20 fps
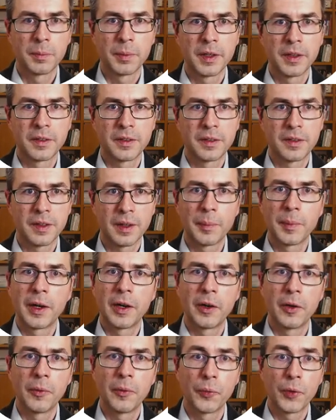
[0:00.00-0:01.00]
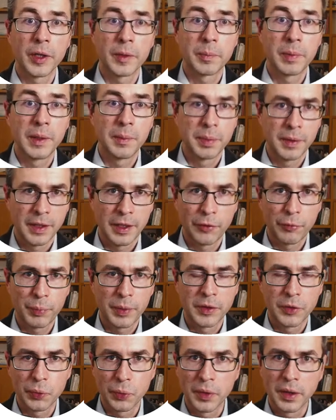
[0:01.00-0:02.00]
but somehow what people have
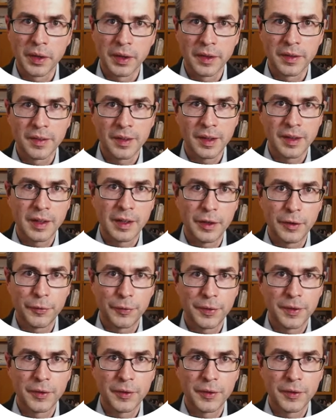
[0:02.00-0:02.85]
been doing in their life.